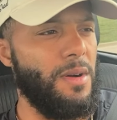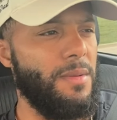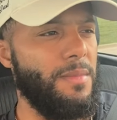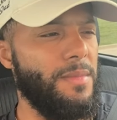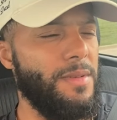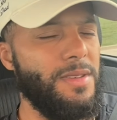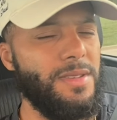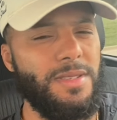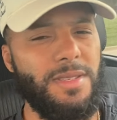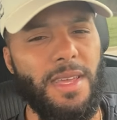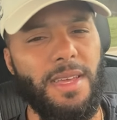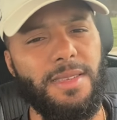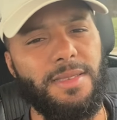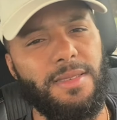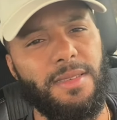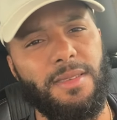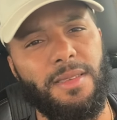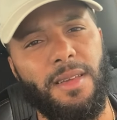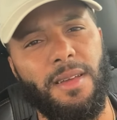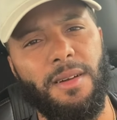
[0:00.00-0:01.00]
He's
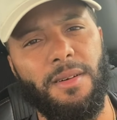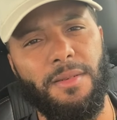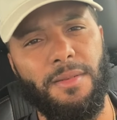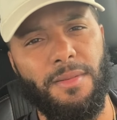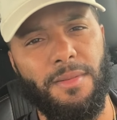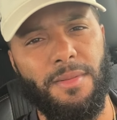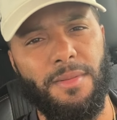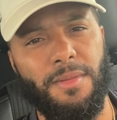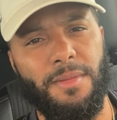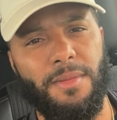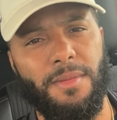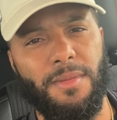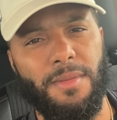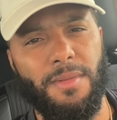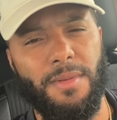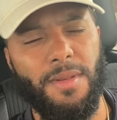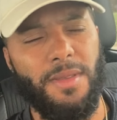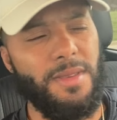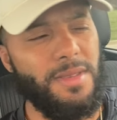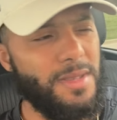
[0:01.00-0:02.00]
tested now.
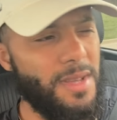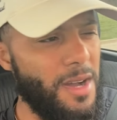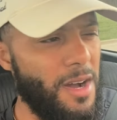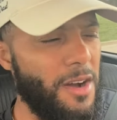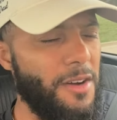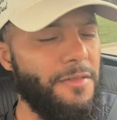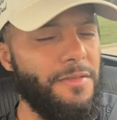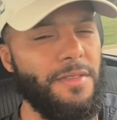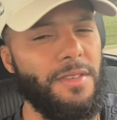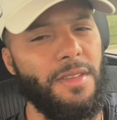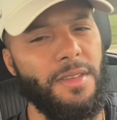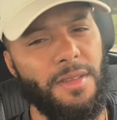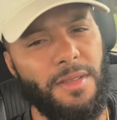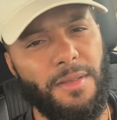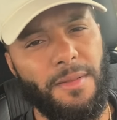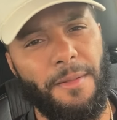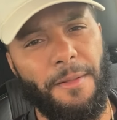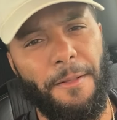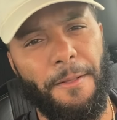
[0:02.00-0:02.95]
He's confident.